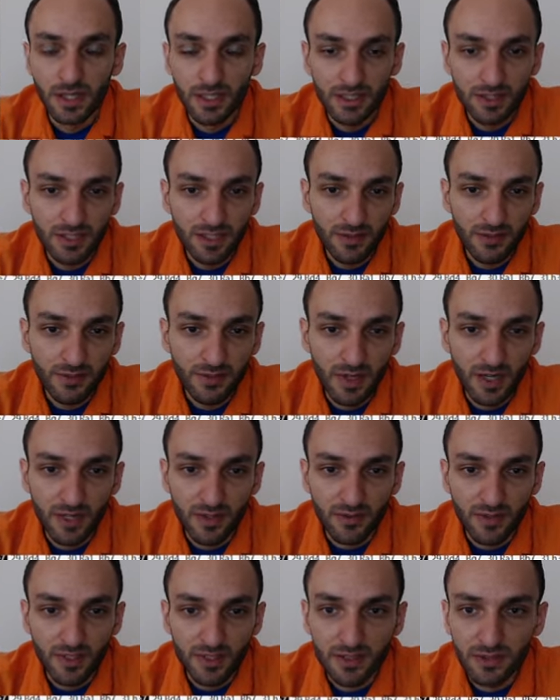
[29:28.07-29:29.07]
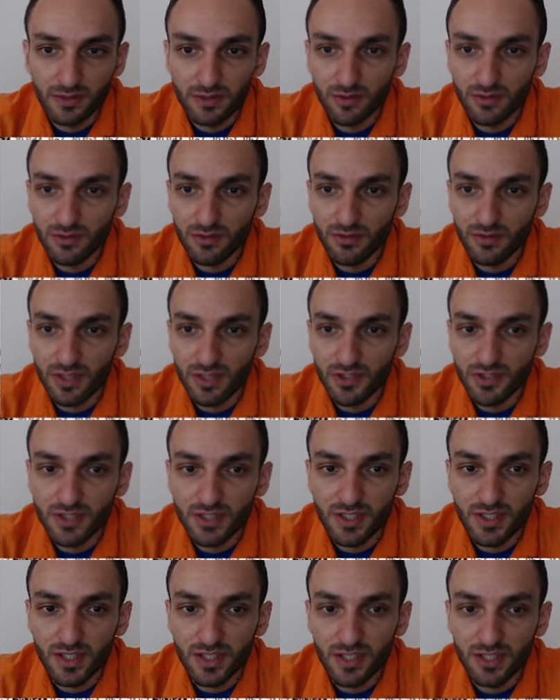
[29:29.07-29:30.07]
d5, I did not really
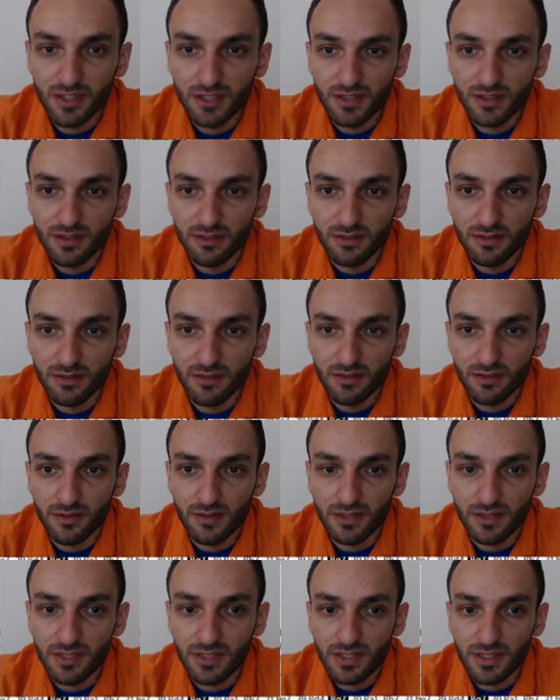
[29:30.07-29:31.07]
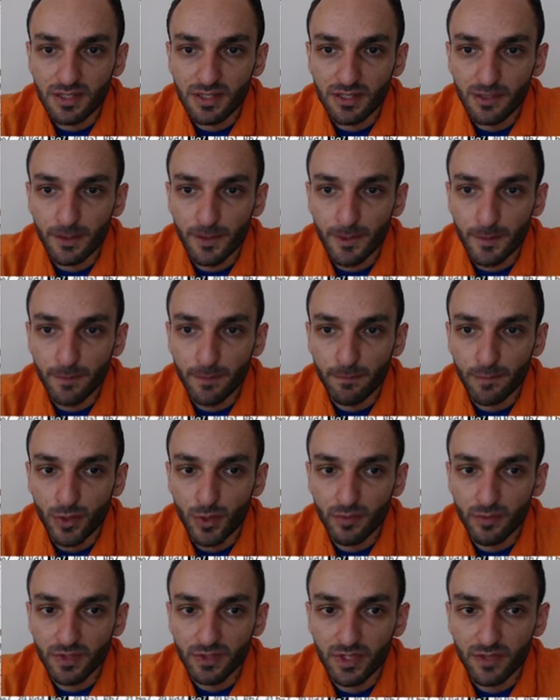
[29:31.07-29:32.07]
see it uh, at this uh,
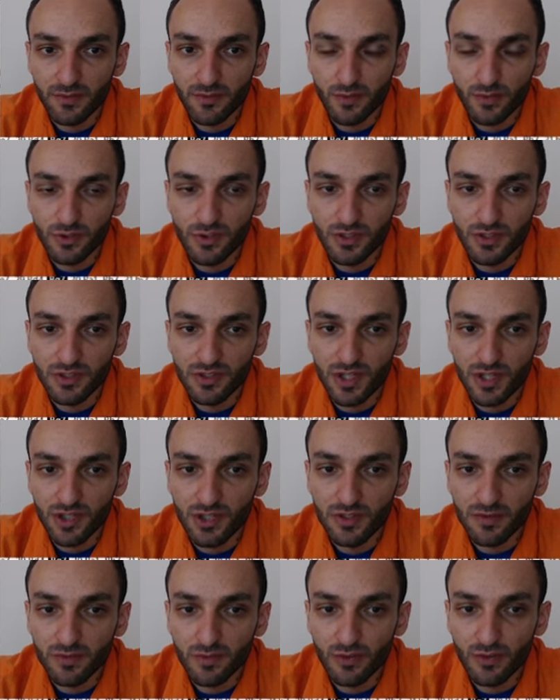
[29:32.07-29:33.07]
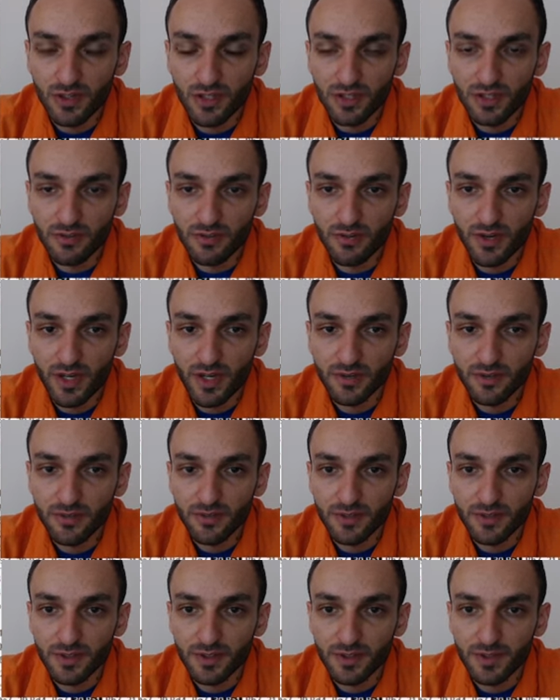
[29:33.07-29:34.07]
moment. f4, there is knight g4 and
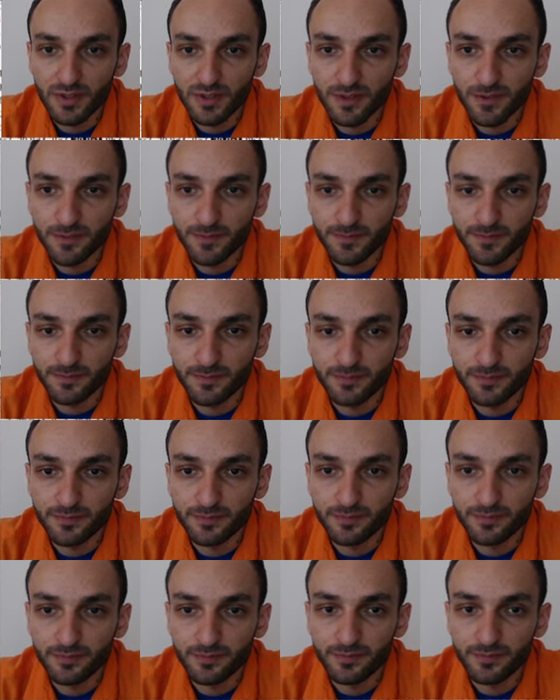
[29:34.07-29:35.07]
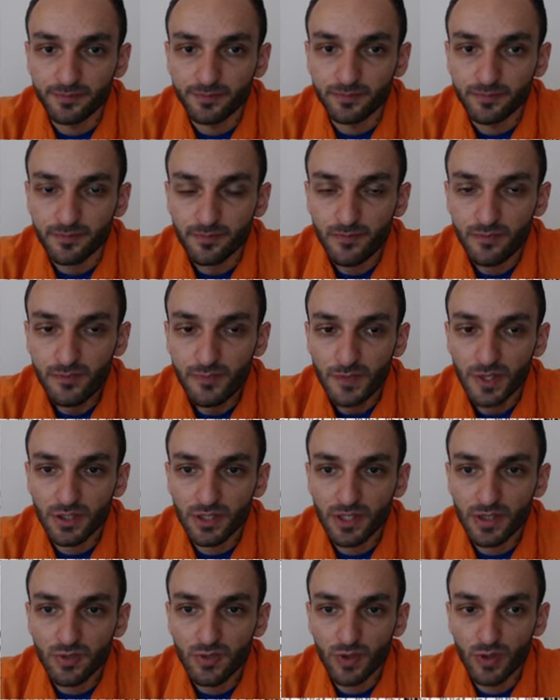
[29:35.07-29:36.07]
d5. Uh,
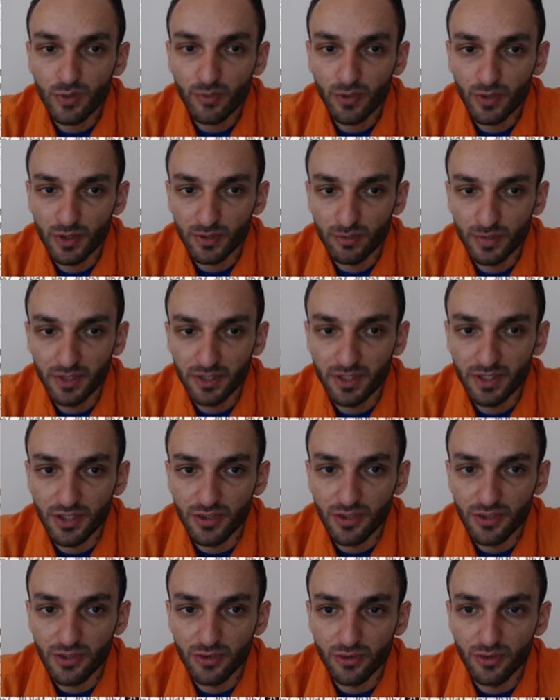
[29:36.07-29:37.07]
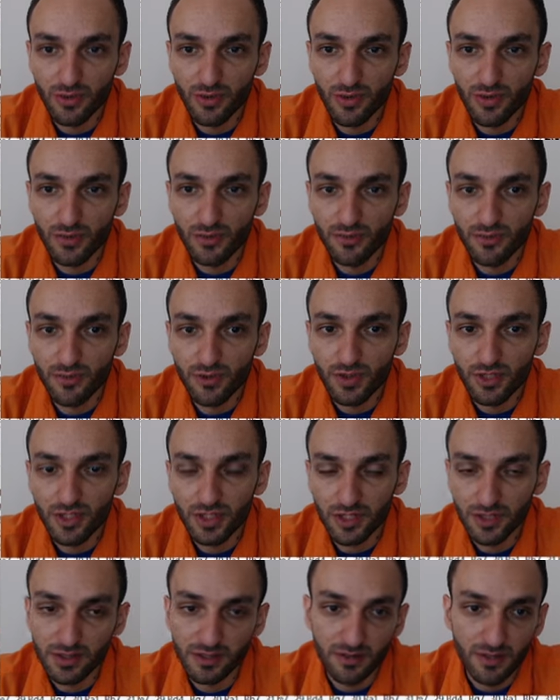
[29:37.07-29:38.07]
that's why opponent played h3 to go
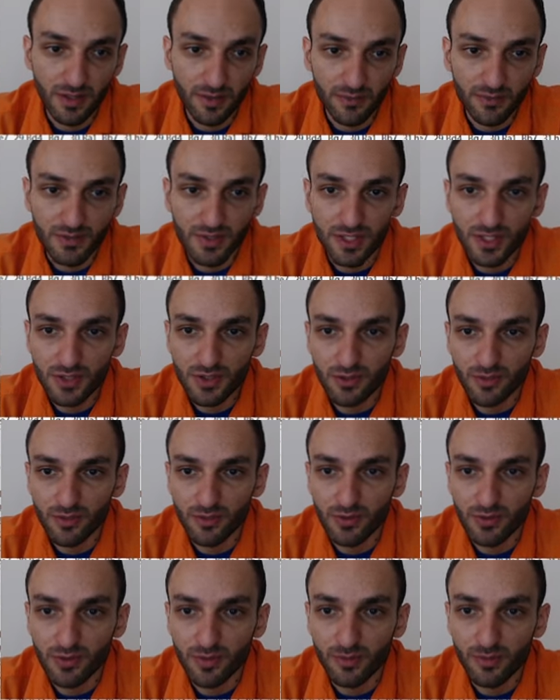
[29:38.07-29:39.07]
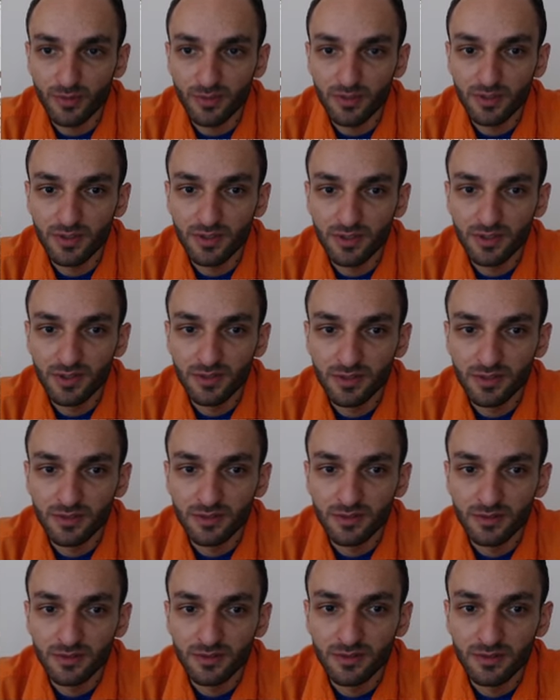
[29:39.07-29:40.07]
f4, f6 to stop.
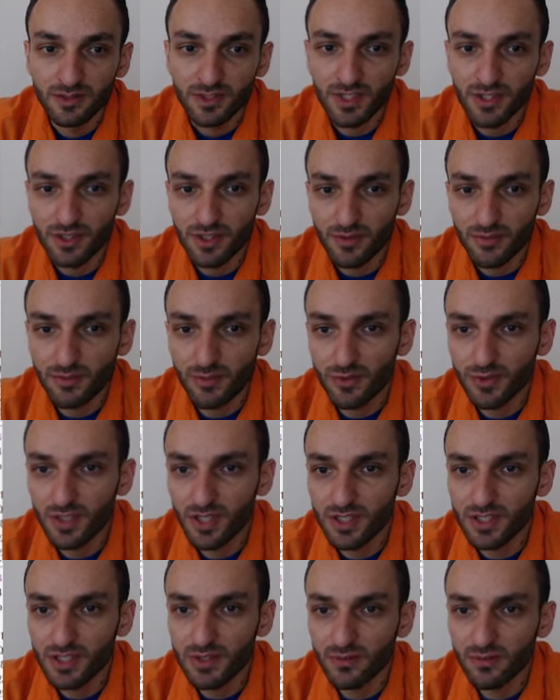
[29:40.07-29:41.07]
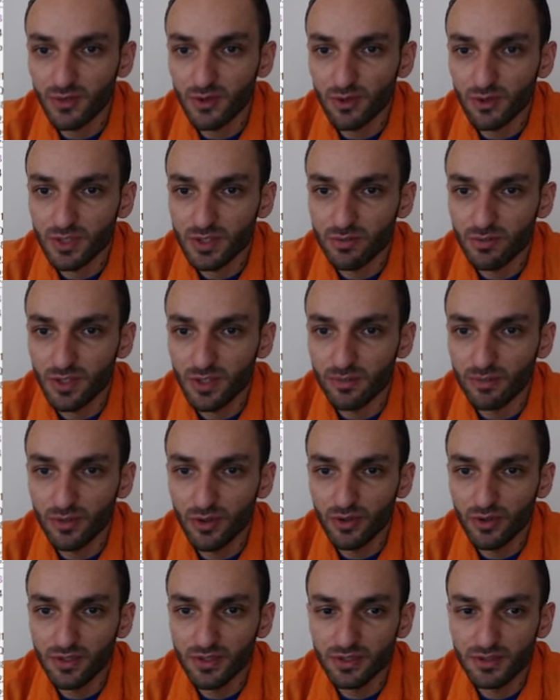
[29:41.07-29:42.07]
Yes, f4 and c4 was my
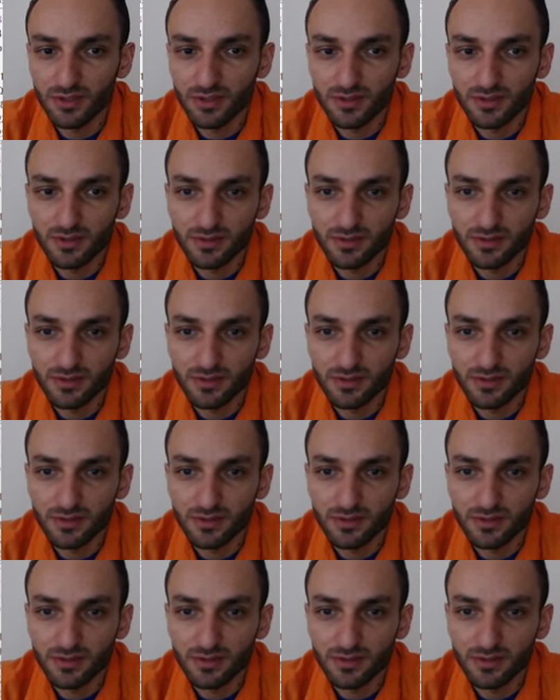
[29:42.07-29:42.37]
point.